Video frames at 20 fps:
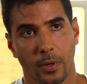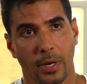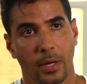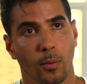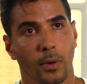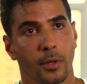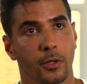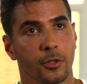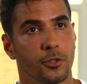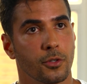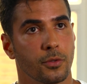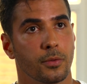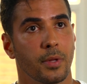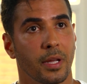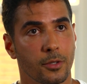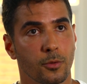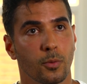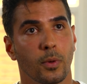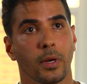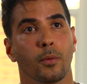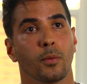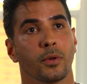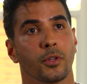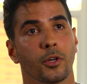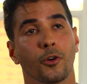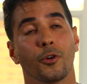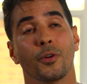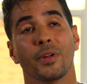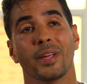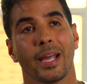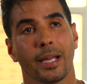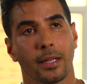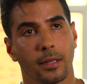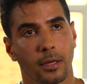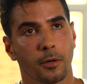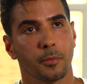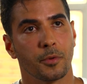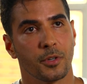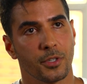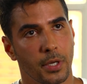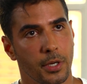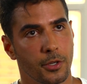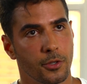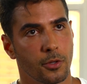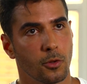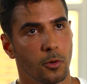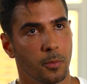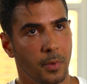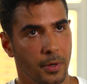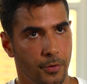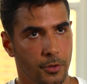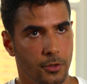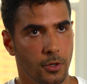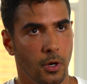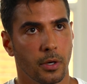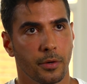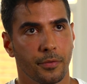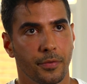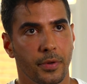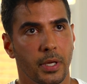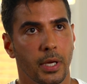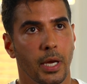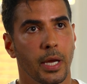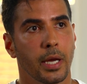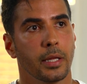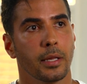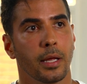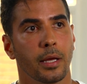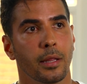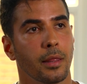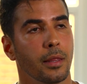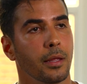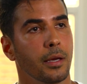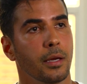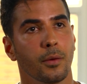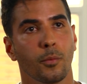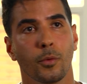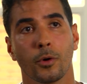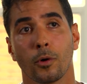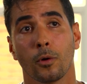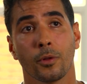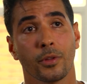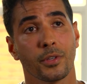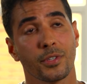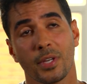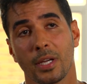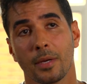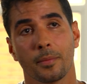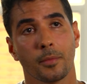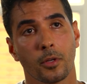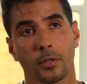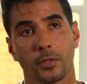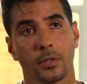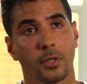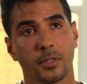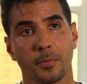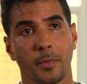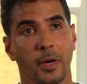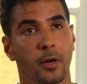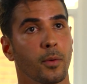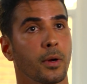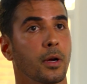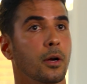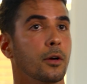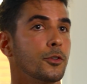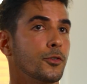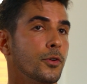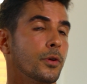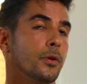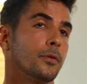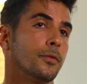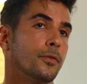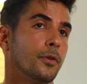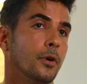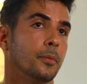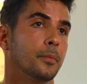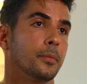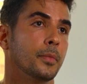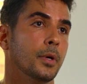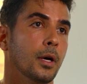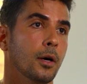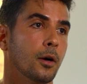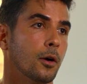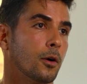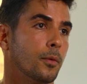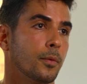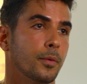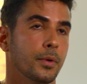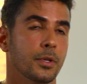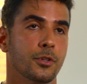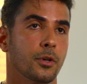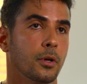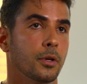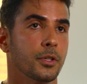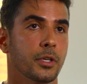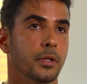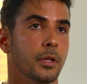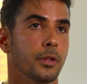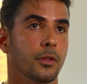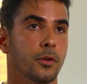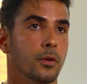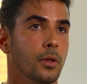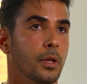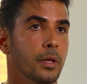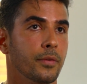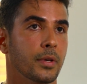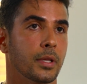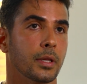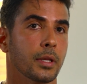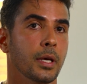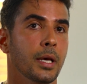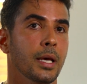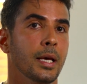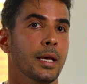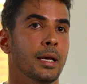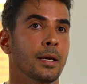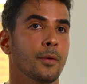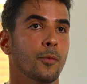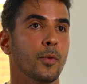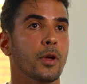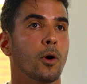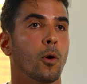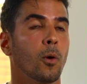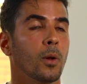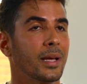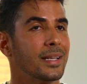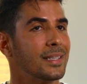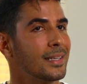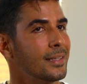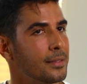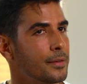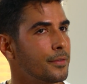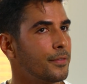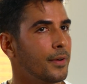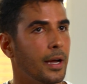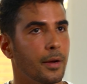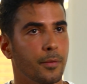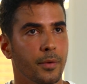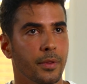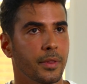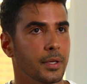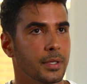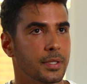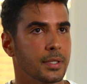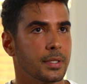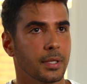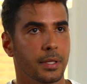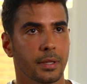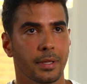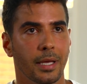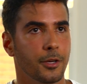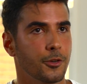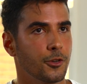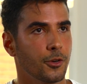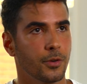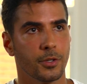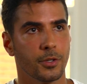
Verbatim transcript: what I want to, that's what I want to create, the conversation through my photography. And I think we're all the same. No, it doesn't matter what country you're from or which continent you live in, we all identify with this. Nature